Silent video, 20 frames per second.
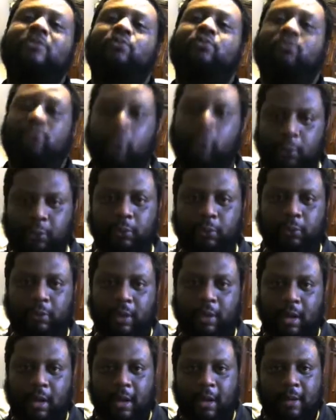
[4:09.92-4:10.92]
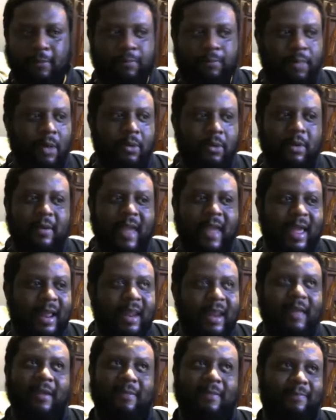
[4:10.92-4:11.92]
rude. Blowing
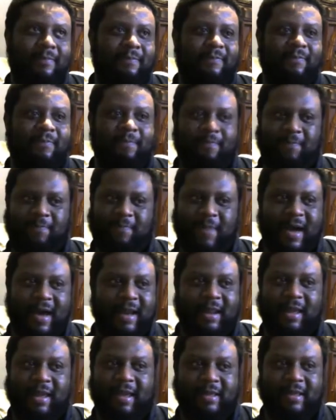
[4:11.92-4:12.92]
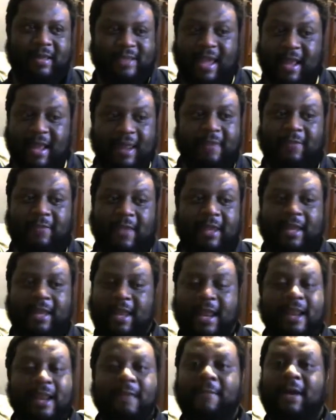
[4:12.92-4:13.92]
anything in
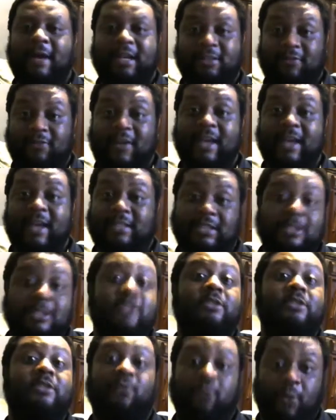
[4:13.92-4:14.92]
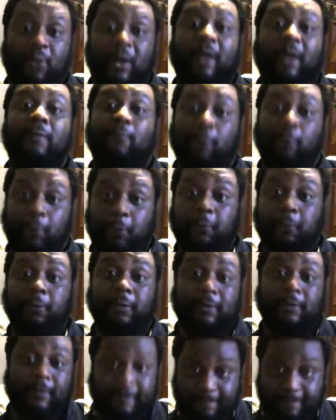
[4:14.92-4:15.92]
anybody's face is just freaking rude.
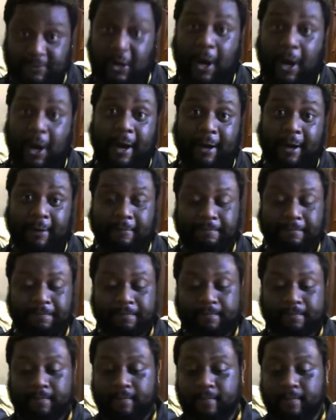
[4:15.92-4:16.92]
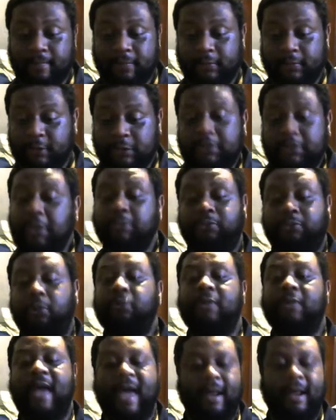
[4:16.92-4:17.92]
I'm sorry. Just don't do
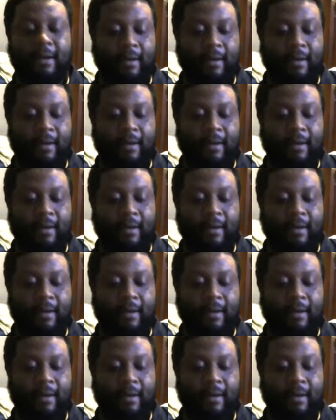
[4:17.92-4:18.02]
that.